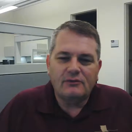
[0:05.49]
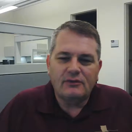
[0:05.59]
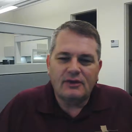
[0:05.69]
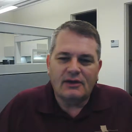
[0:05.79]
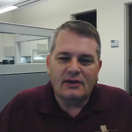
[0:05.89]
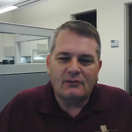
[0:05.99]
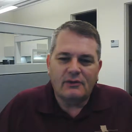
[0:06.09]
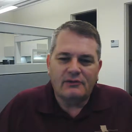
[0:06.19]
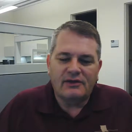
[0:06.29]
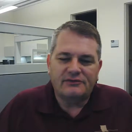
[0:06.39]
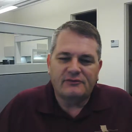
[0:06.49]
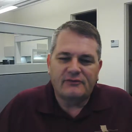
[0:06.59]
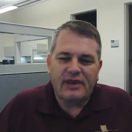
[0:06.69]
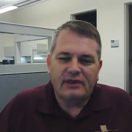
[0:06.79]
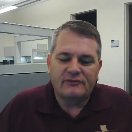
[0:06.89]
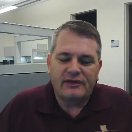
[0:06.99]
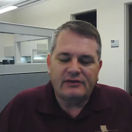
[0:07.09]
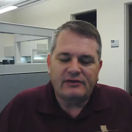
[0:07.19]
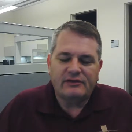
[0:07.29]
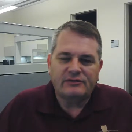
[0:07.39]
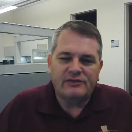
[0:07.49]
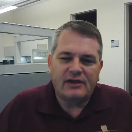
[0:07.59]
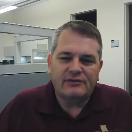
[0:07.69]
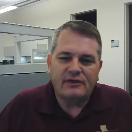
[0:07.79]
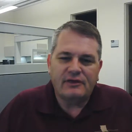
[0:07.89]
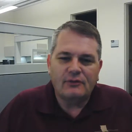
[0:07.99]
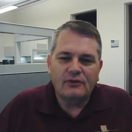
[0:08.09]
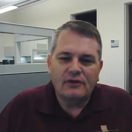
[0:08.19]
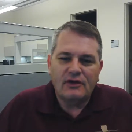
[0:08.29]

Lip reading: whether or not it's advantageous to have a table.